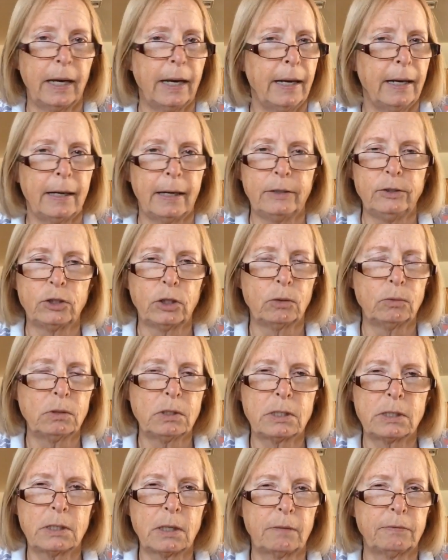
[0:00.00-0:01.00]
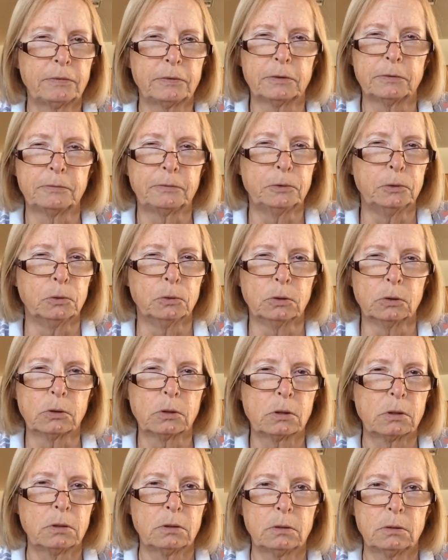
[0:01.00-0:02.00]
And I don't suffer
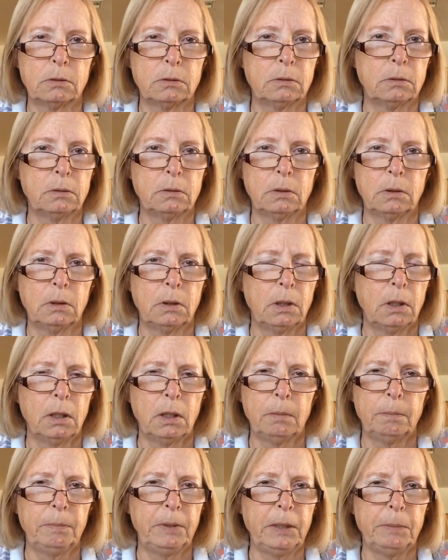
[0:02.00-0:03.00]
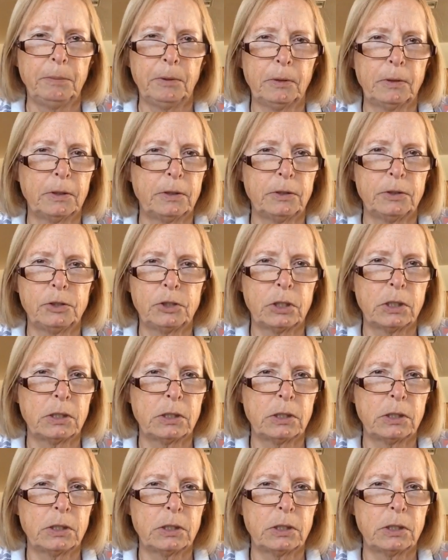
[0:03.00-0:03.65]
fools. People that are